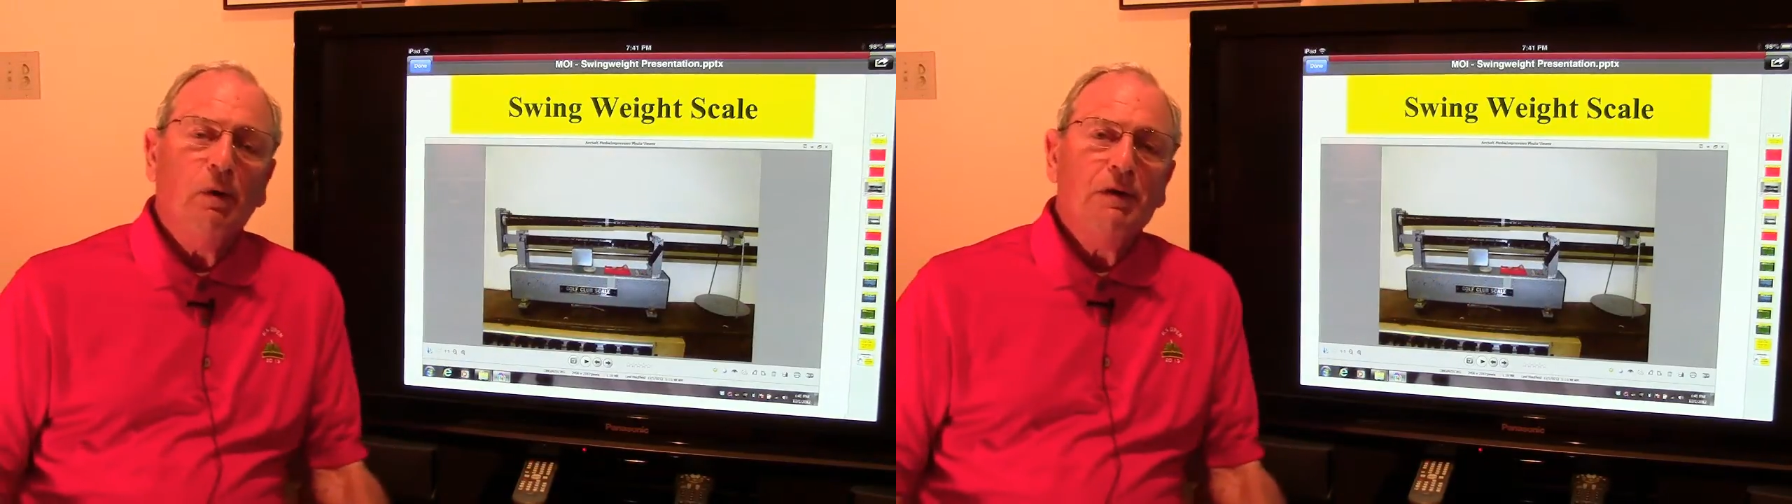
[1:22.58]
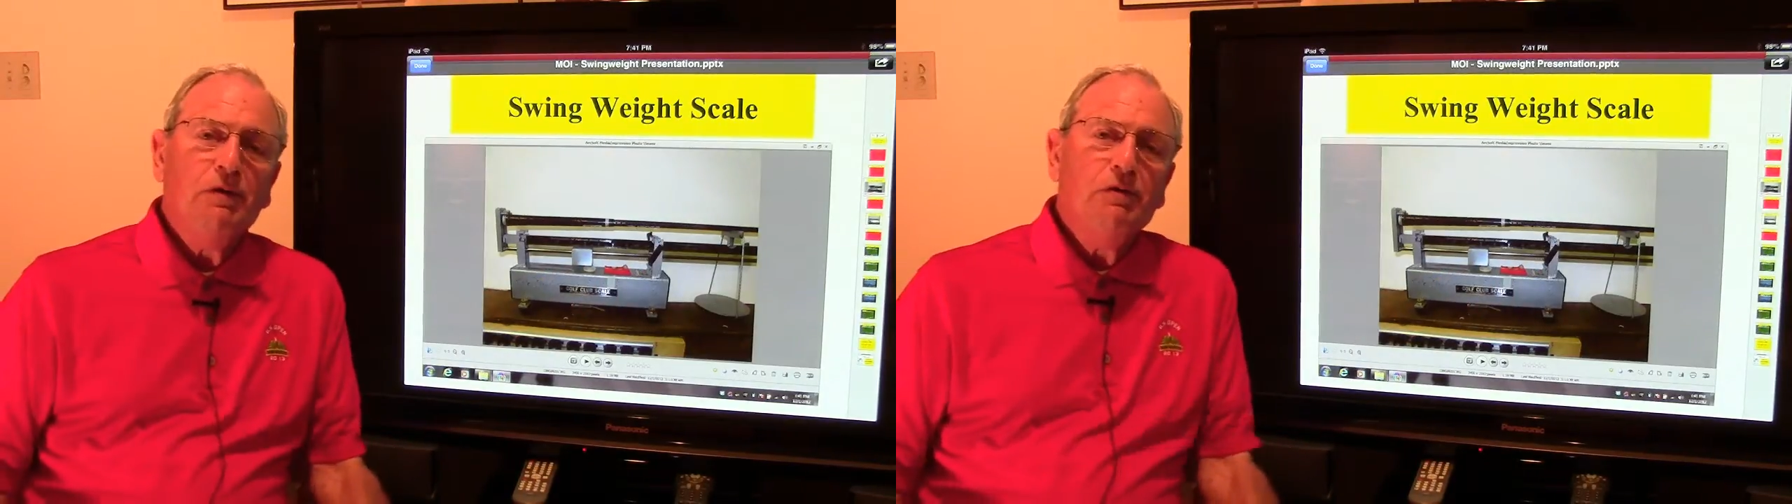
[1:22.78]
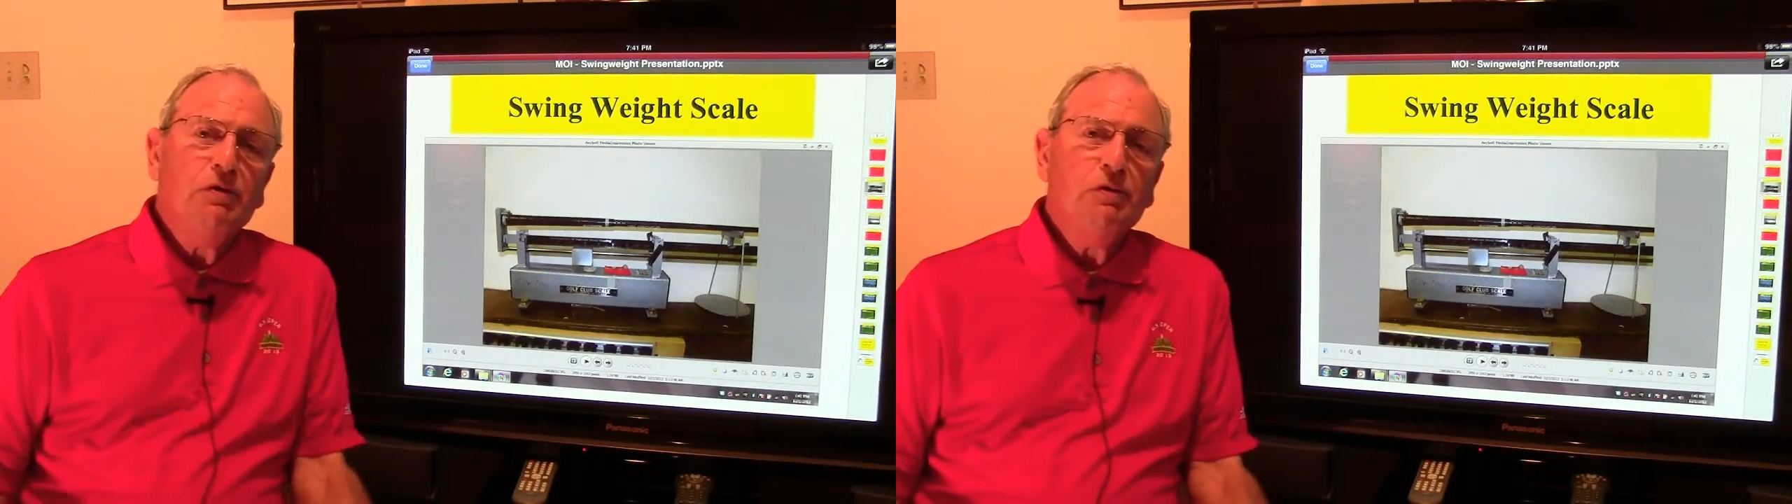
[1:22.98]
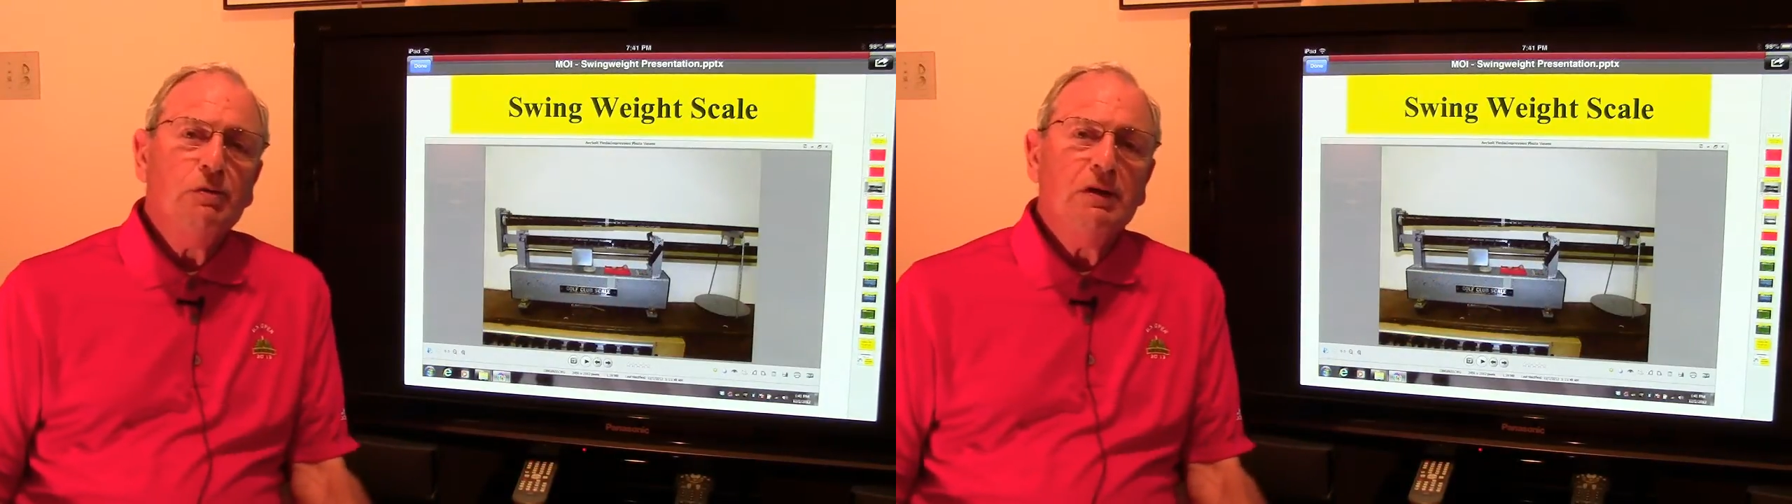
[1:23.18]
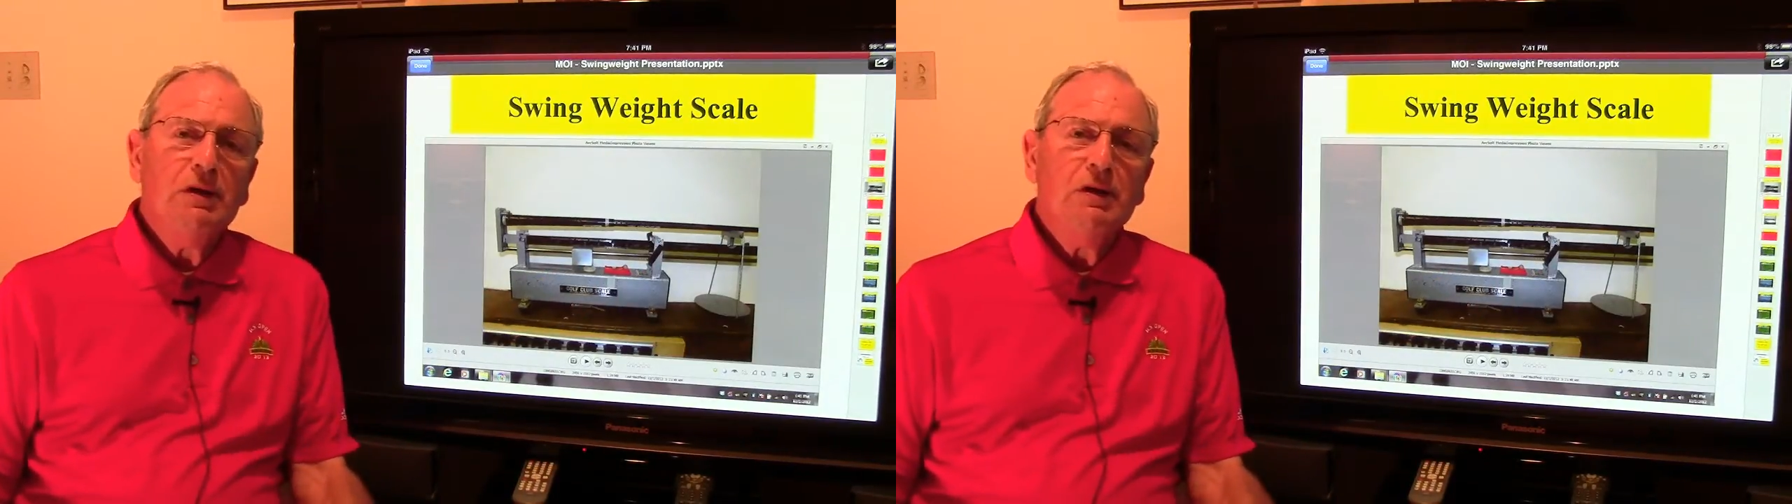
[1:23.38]
What you
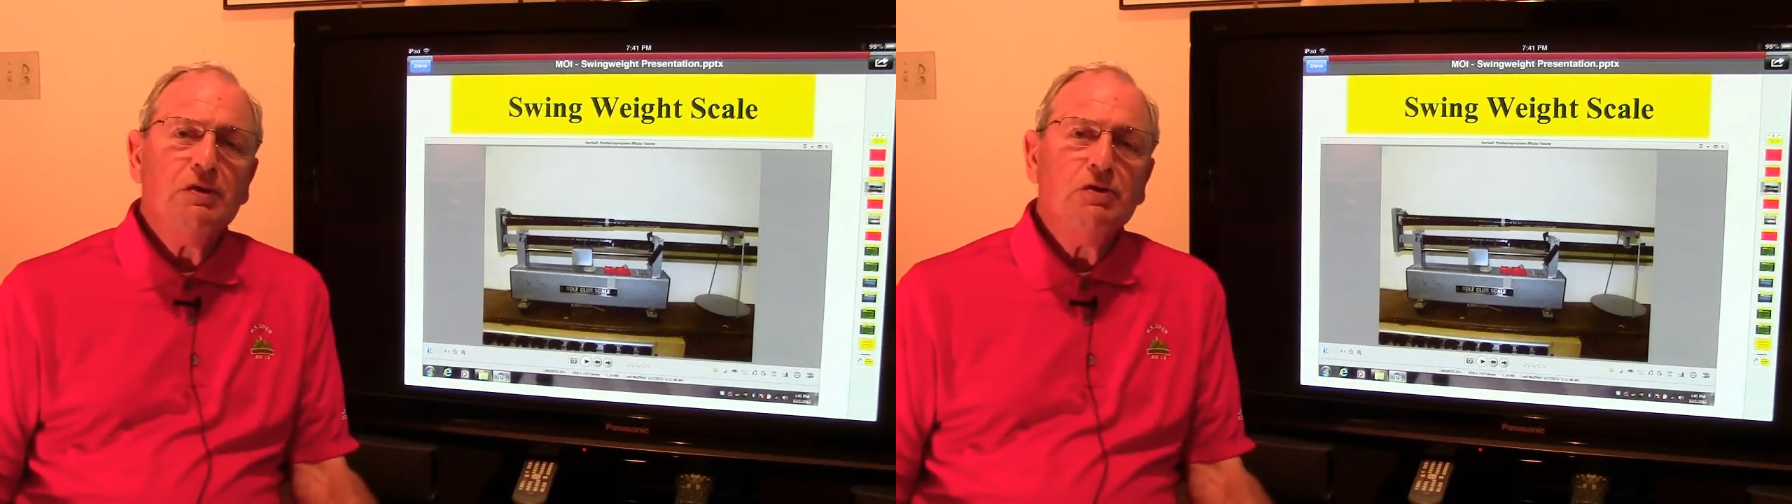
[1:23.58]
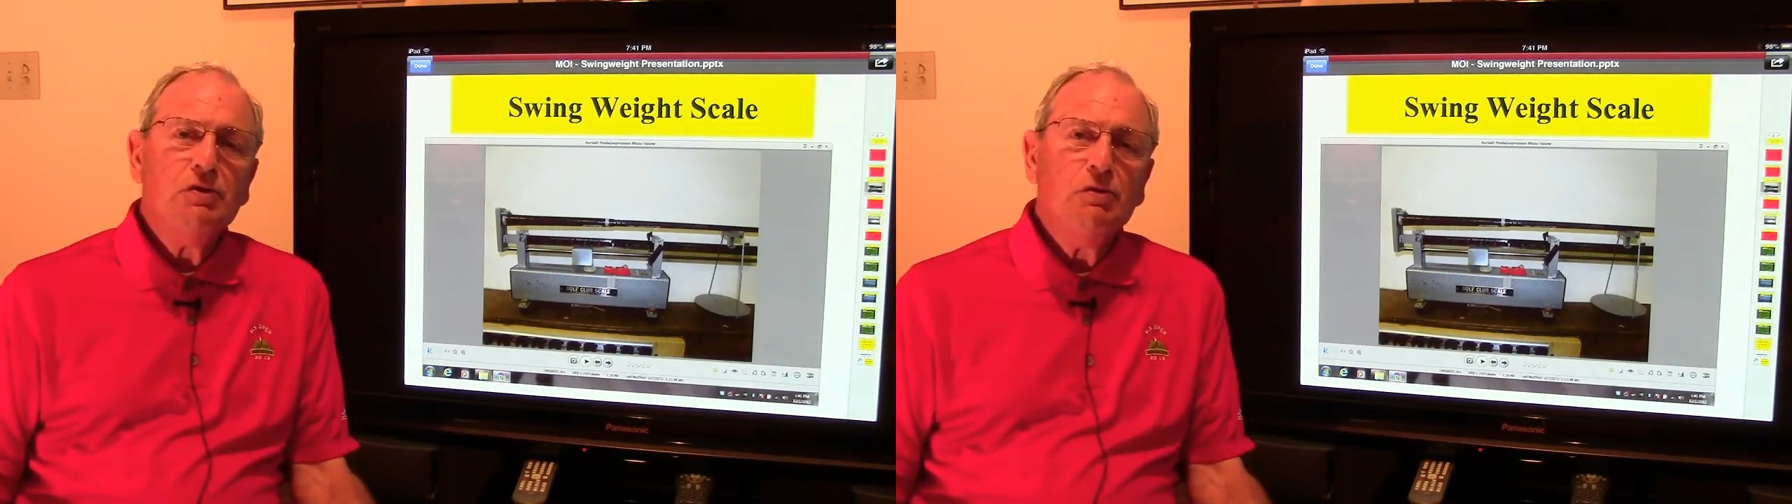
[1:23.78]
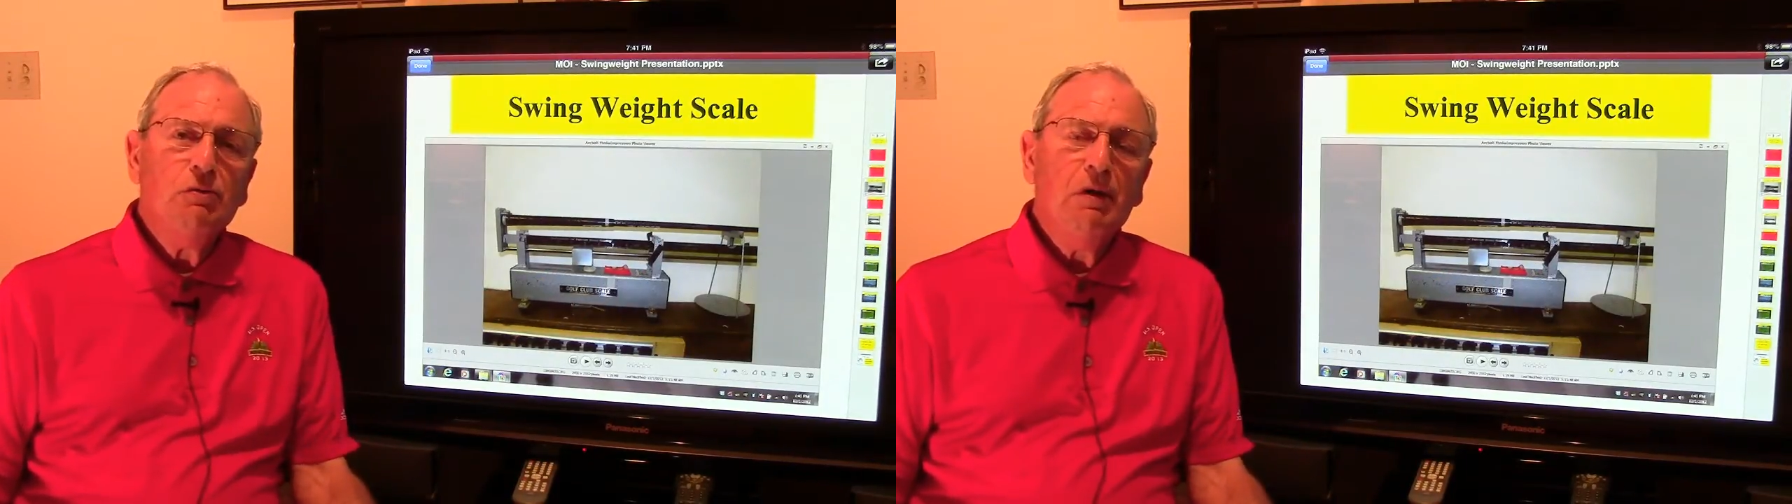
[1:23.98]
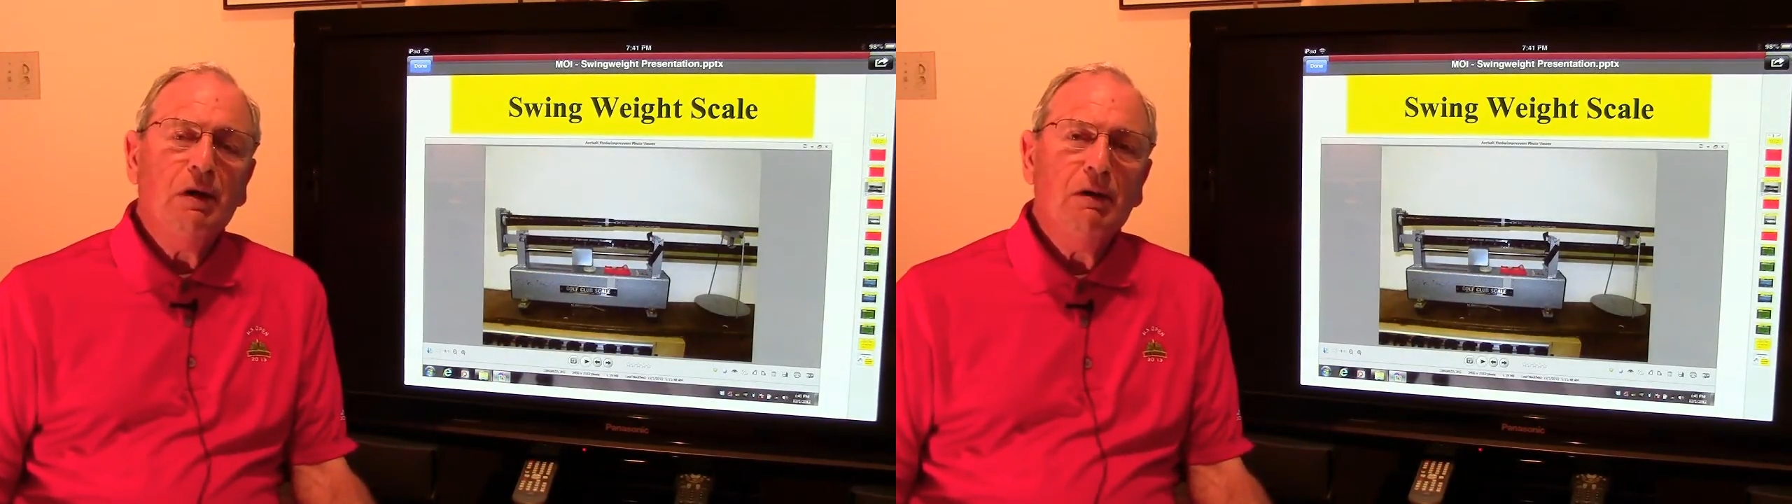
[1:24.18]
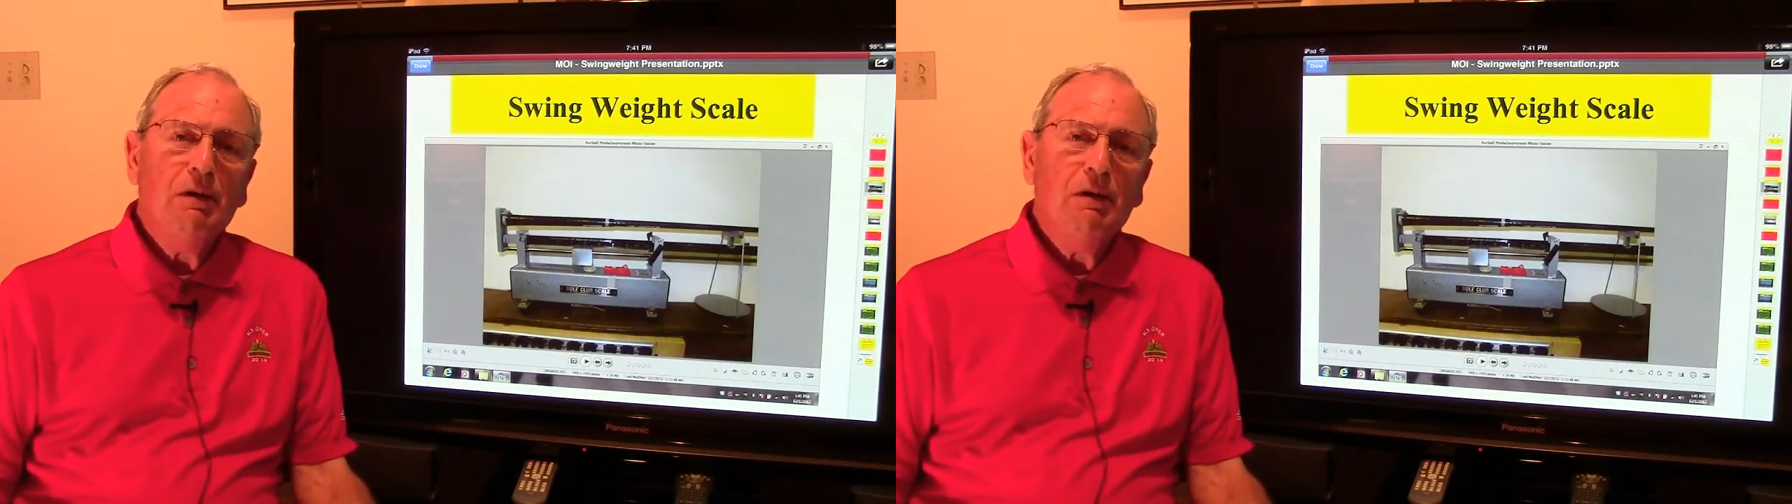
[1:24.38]
do is you